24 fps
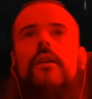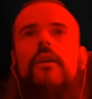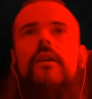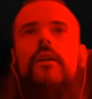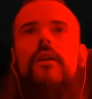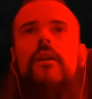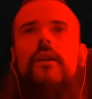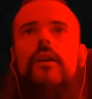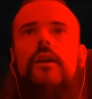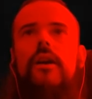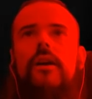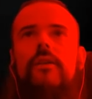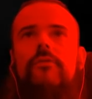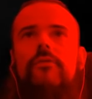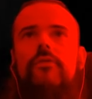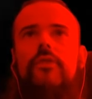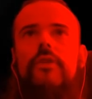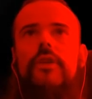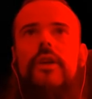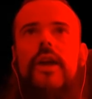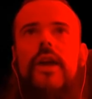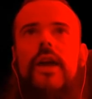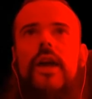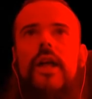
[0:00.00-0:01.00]
For
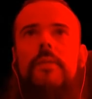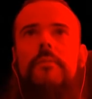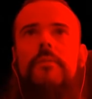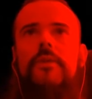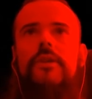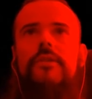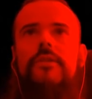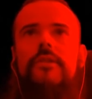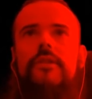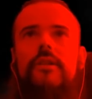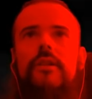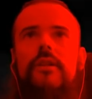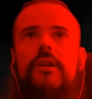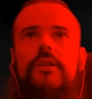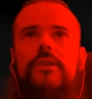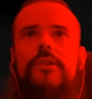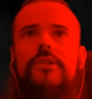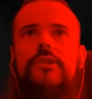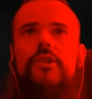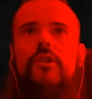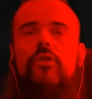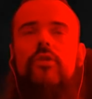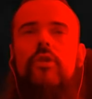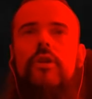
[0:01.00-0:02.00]
the helmet,
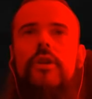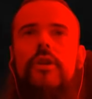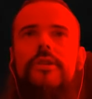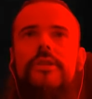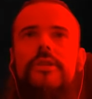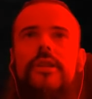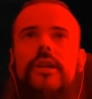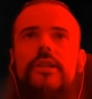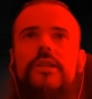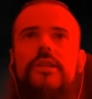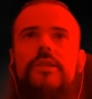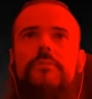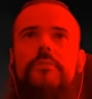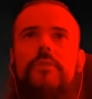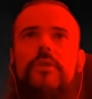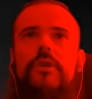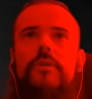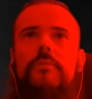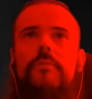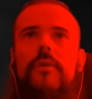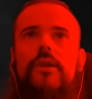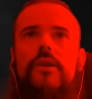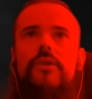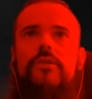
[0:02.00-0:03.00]
Starconian's head is
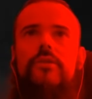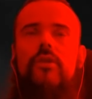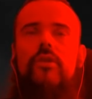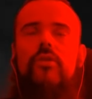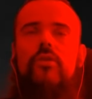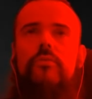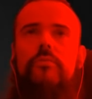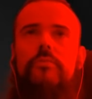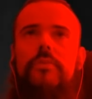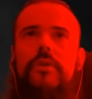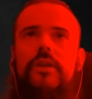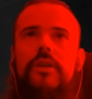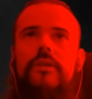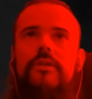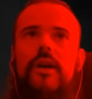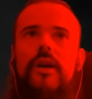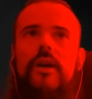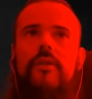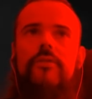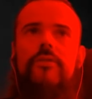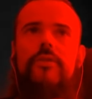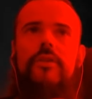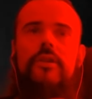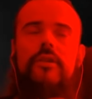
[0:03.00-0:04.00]
pretty much OP,
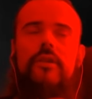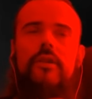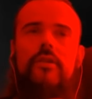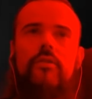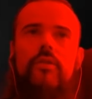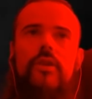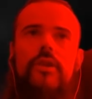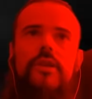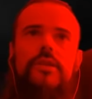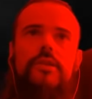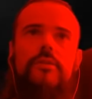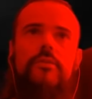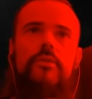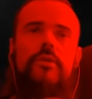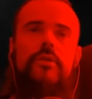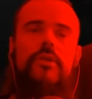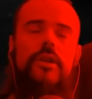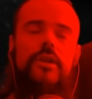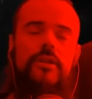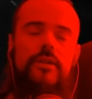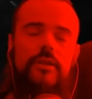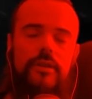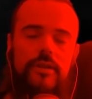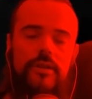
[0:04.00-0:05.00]
nothing crazy with
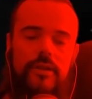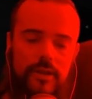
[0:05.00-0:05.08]
it.